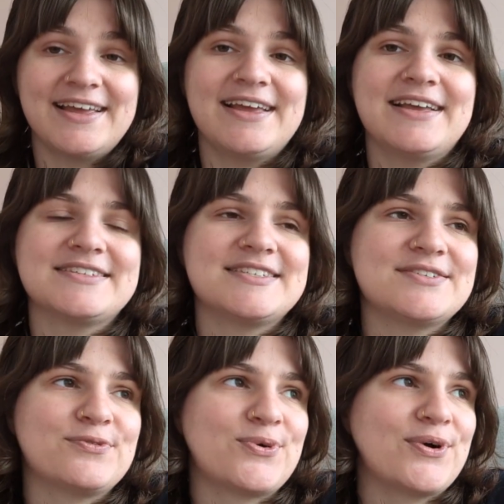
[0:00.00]

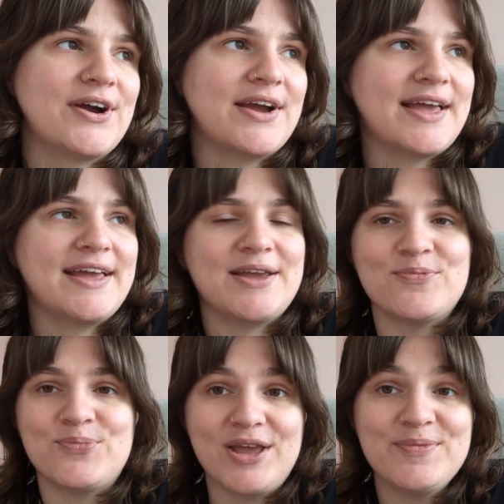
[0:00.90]
It's for
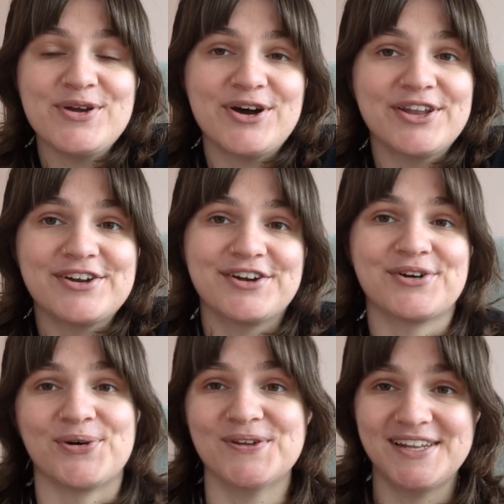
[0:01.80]
a baby
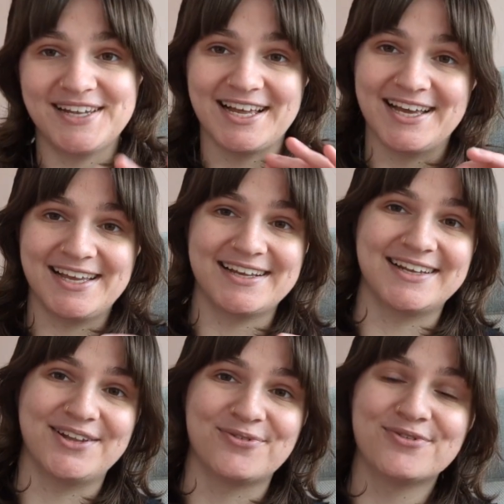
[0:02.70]
otter holding like
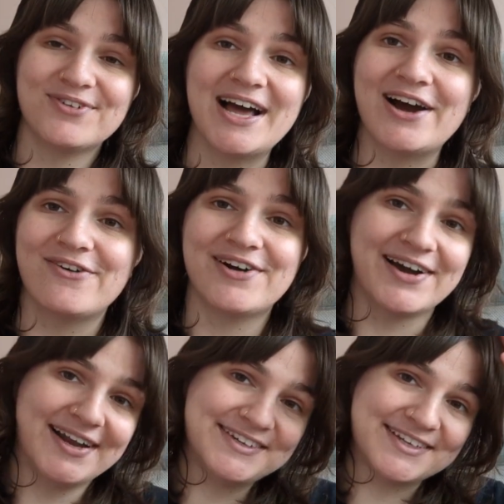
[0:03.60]
a little
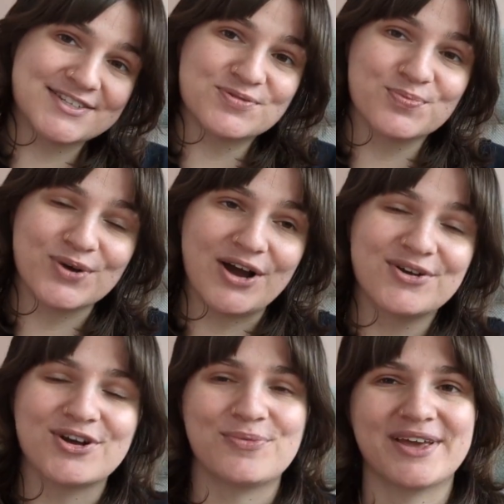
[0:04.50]
flower, and it has a
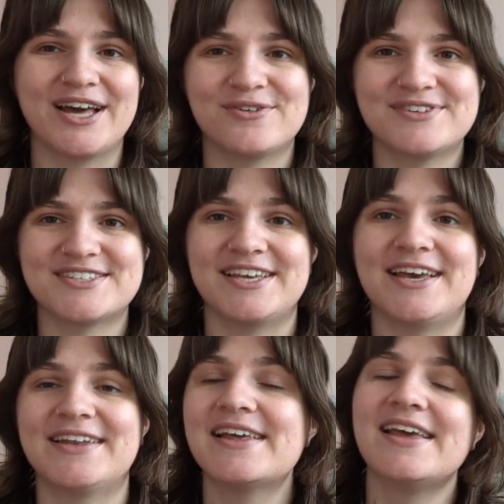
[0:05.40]
sprout coming out of his
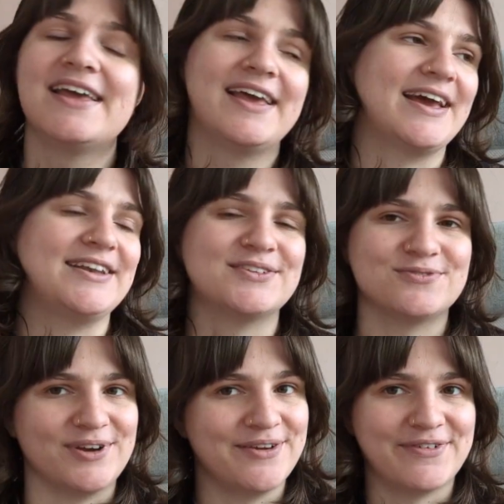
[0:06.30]
head, and it's
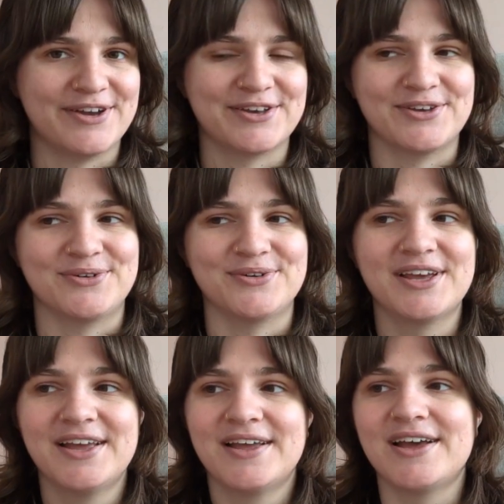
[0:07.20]
very, very cute.
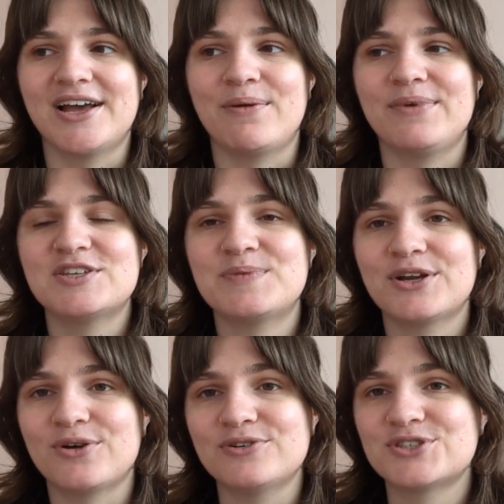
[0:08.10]
It's by
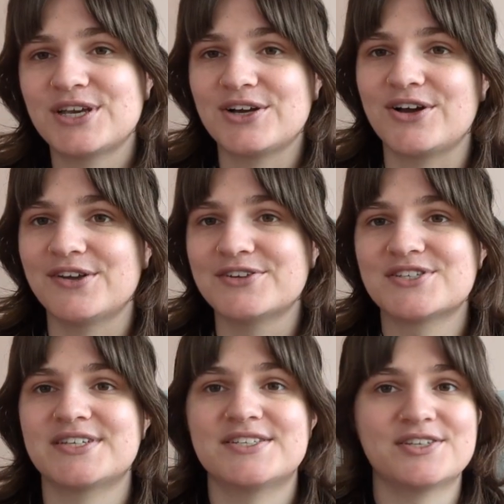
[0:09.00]
Crochet
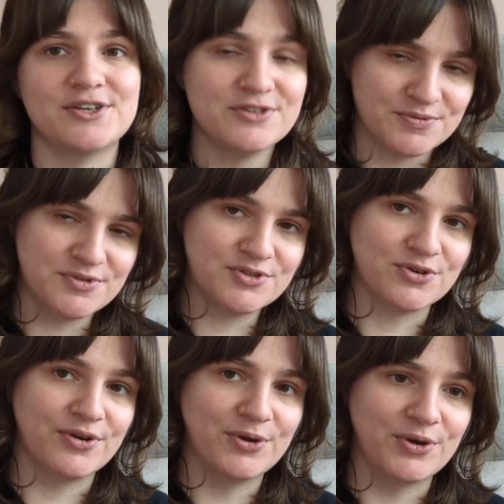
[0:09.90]
Calls. It's a YouTube
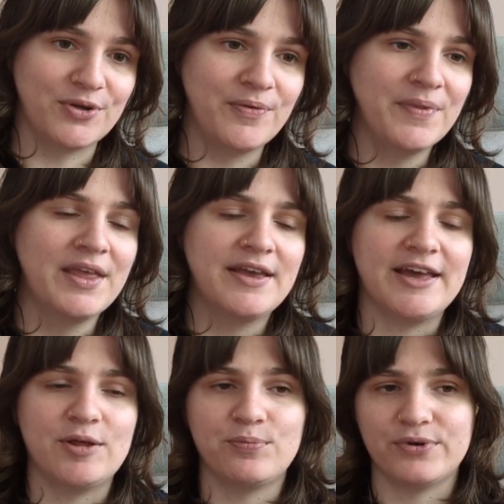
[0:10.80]
tutorial,
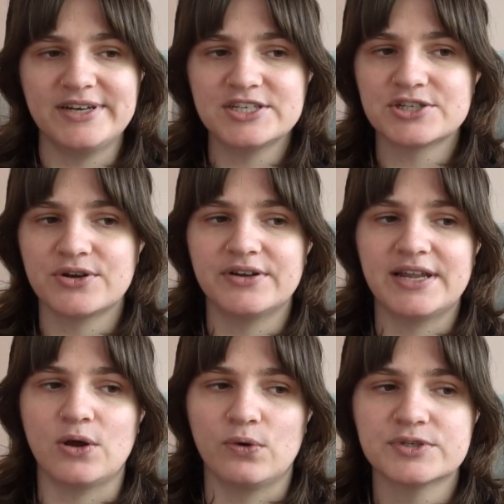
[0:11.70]
and I'm pretty sure
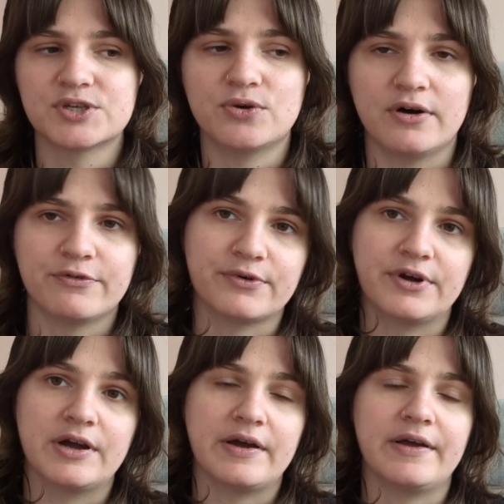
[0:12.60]
they also
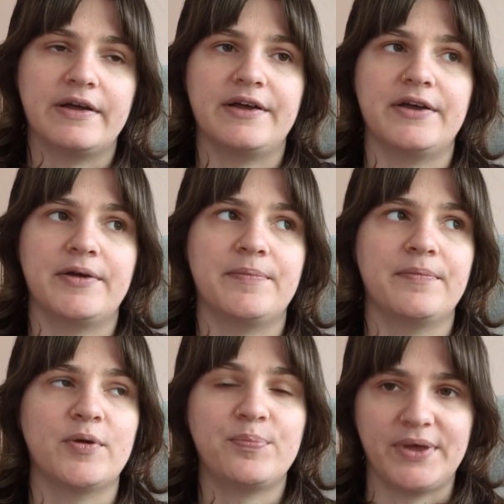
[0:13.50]
offer
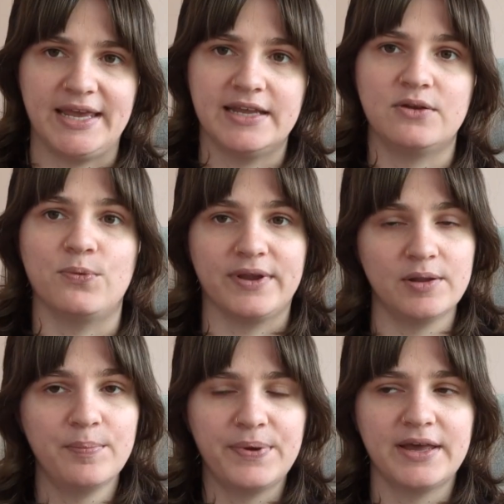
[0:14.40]
a paid
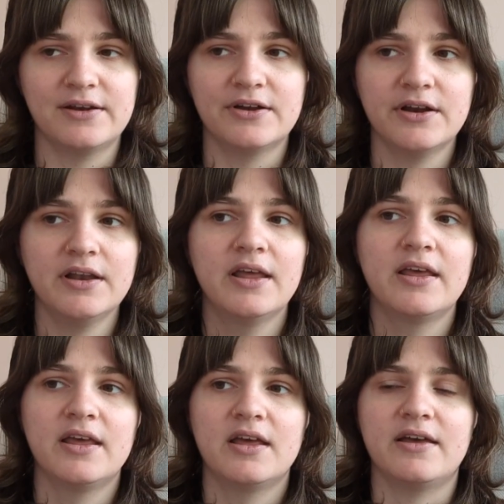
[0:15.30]
rhythm pattern,
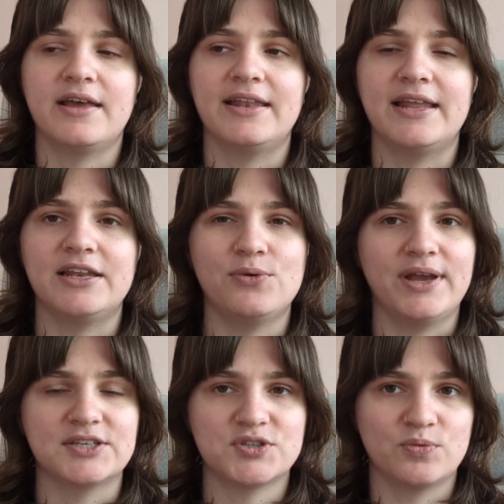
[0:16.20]
and then you
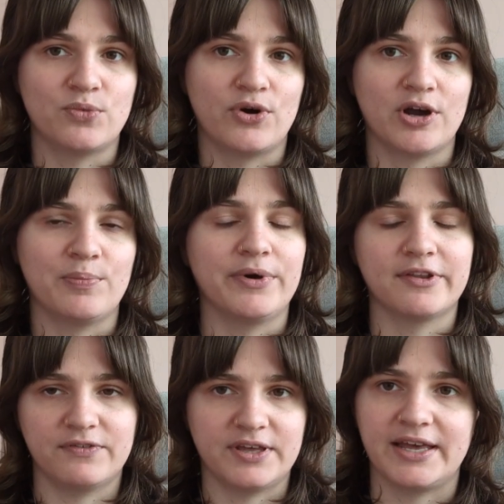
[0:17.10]
get some more
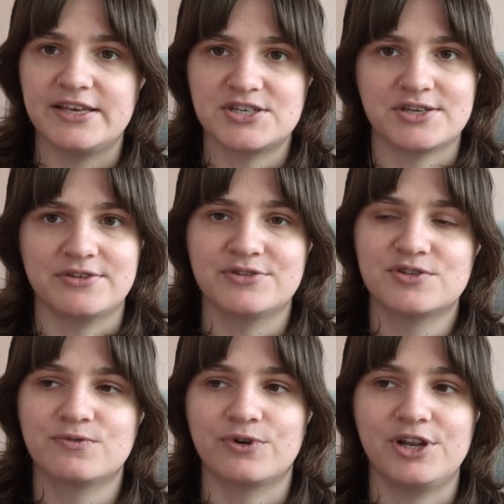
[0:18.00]

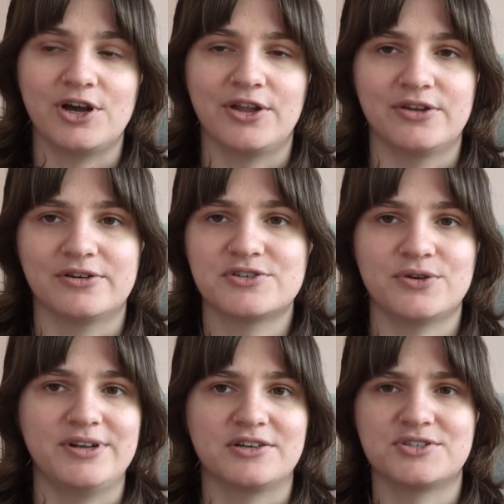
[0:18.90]
modifications for the otter.
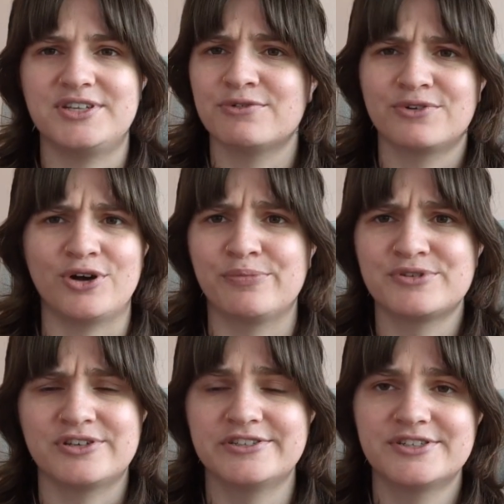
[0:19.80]
So there's different
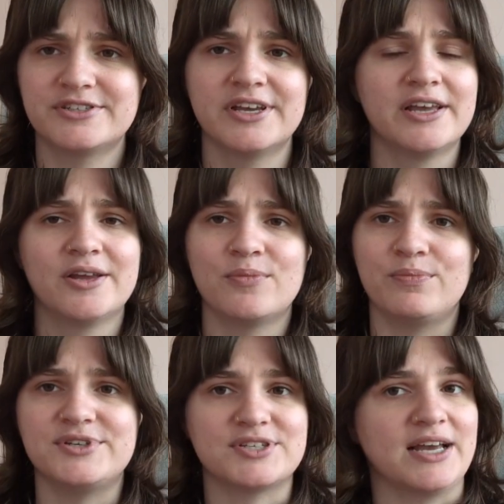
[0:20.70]
options
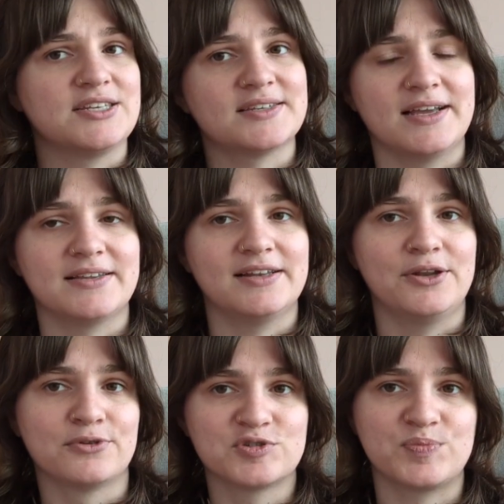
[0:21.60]
besides like the
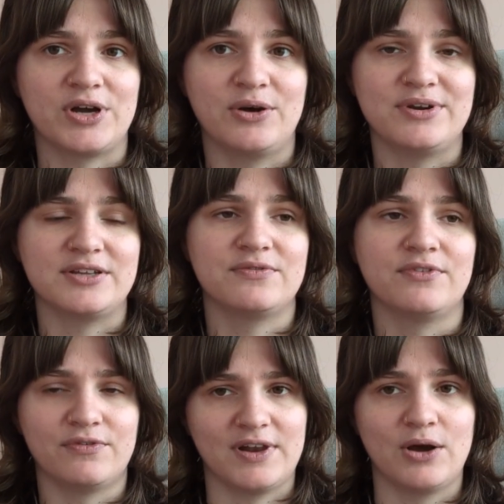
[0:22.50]
little sprout
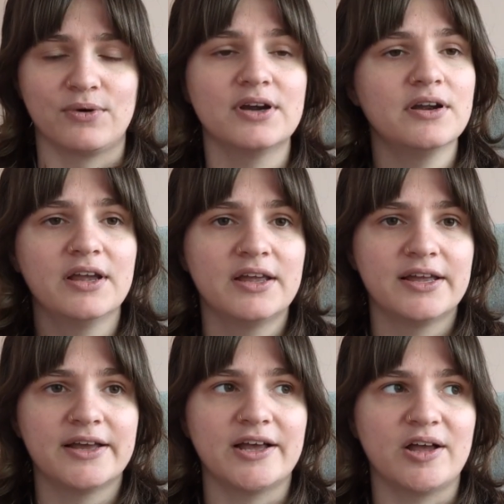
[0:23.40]
and the flower.
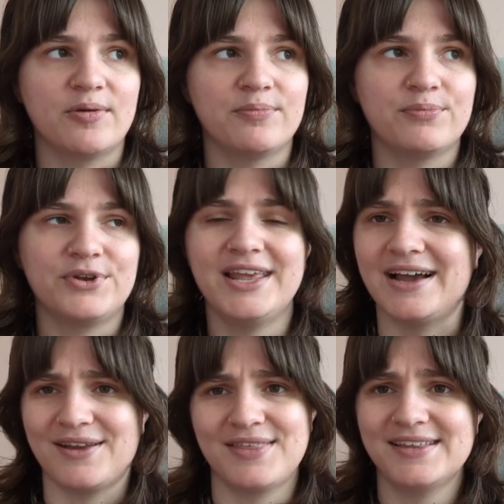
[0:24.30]
But
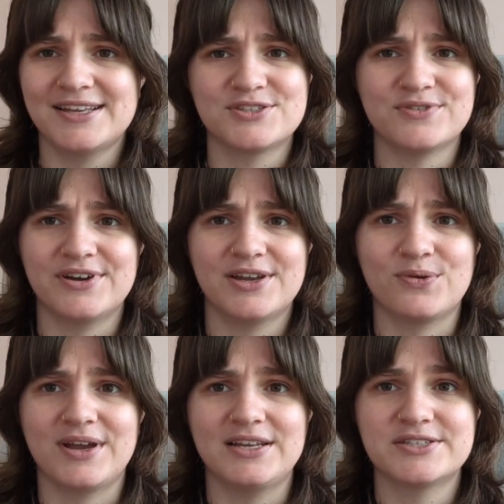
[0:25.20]
yeah, I think that's very
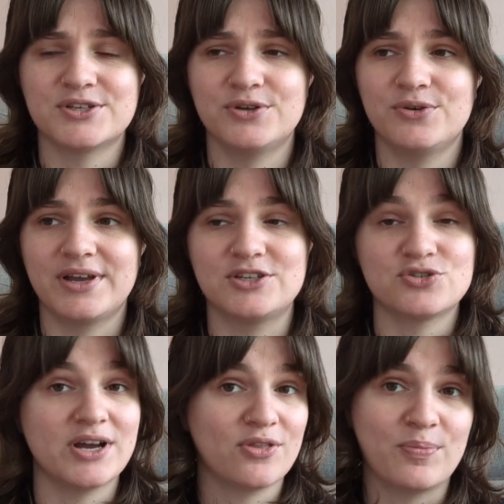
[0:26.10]
great. So you can
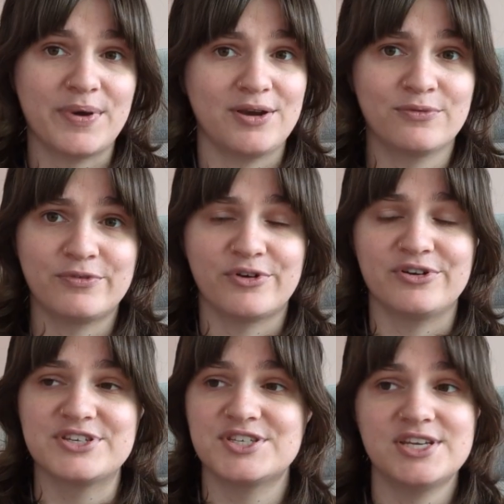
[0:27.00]
try out the pattern
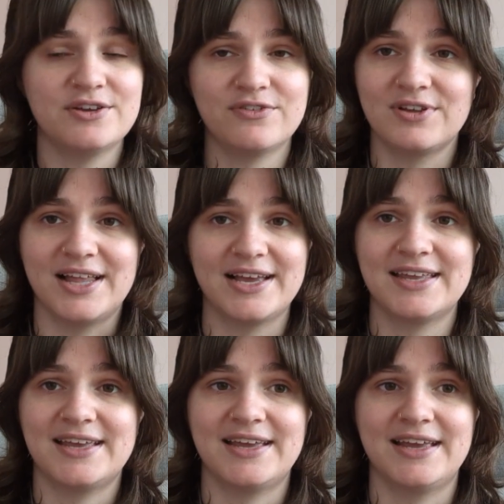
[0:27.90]
first, see if you
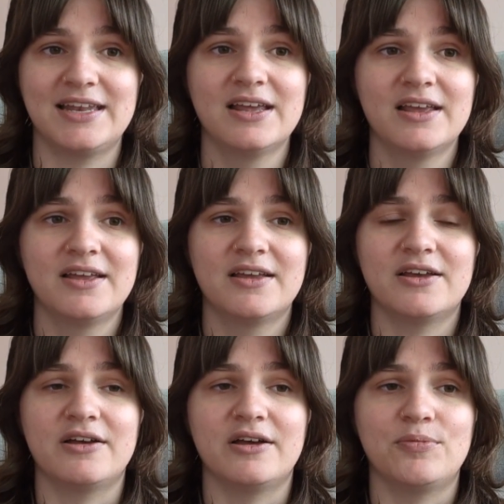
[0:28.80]
like it,
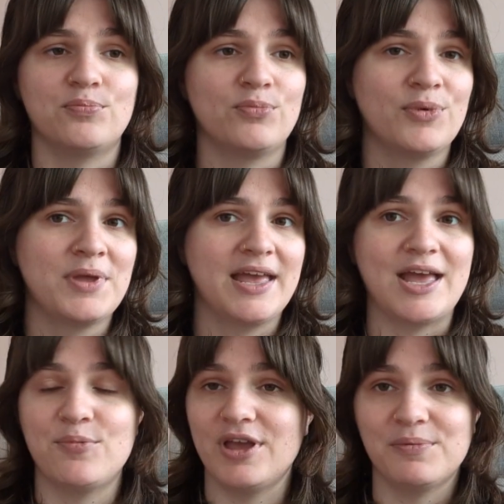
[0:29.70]
and
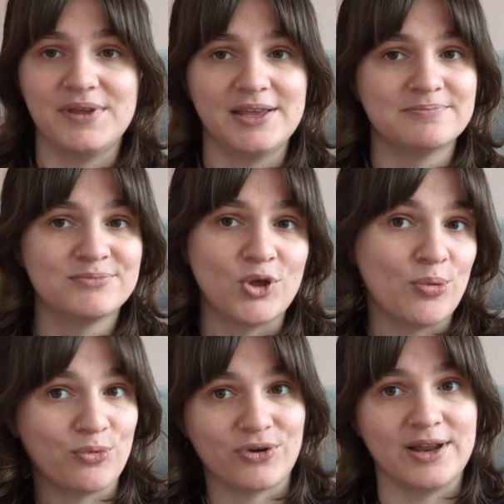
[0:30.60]
maybe
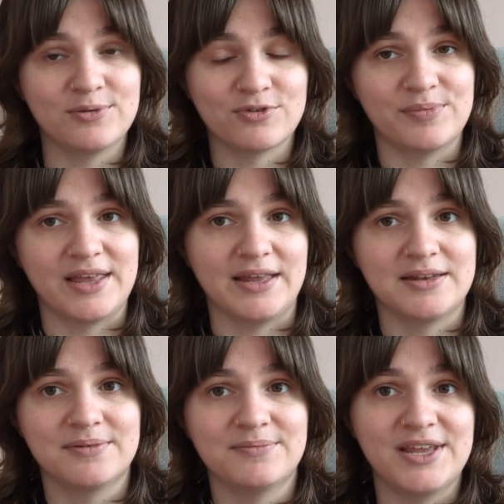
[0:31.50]
upgrade from
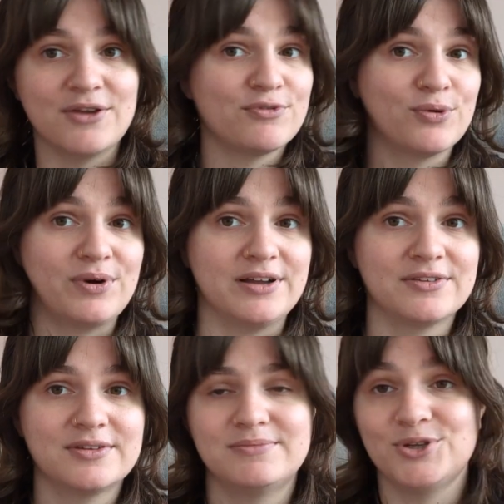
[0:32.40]
that if you
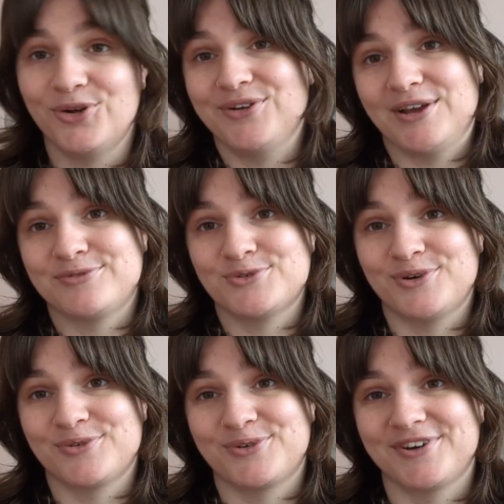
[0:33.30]
want. You don't have
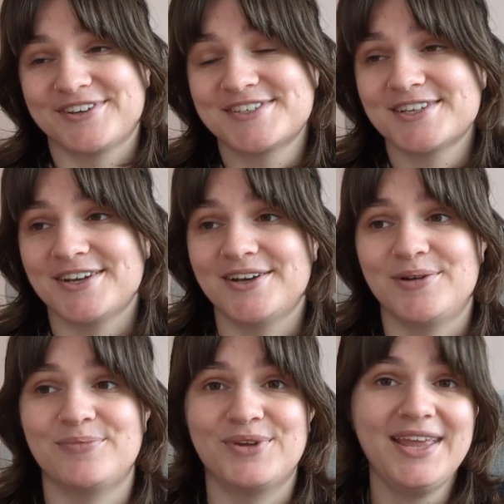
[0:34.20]
to, of course,
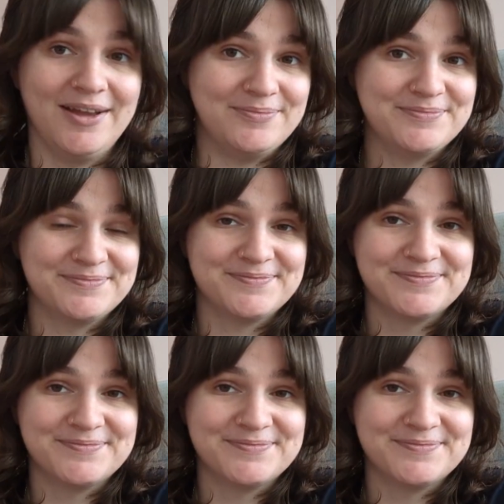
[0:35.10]
but yeah.